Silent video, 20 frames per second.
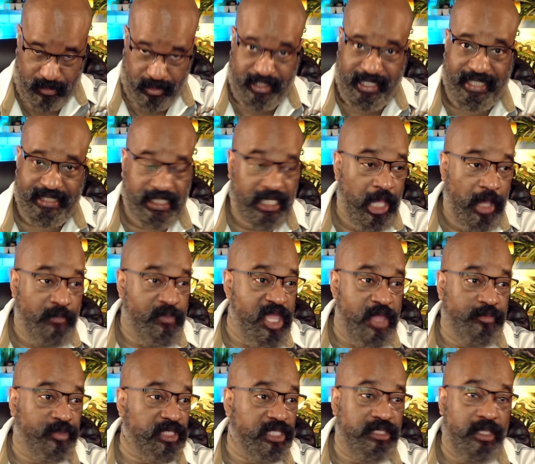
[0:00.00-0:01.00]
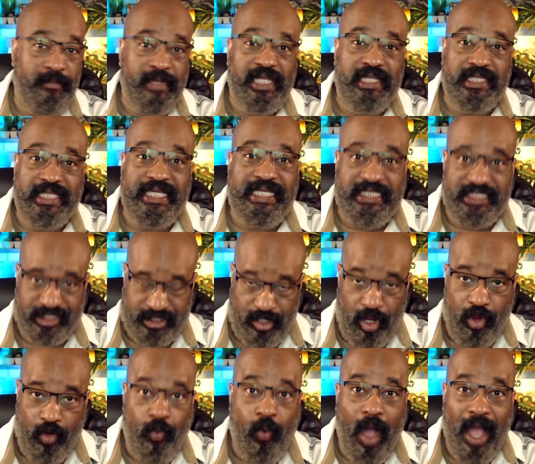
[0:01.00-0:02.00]
case. People in the Middle East
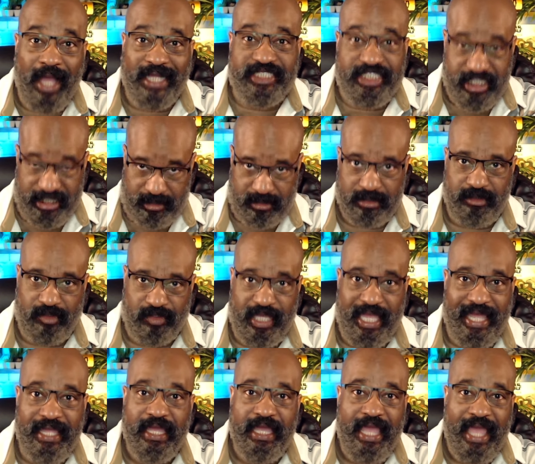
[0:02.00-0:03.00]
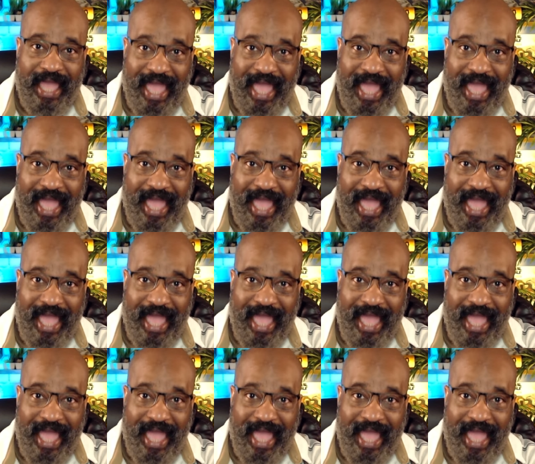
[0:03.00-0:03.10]
are watching, okay?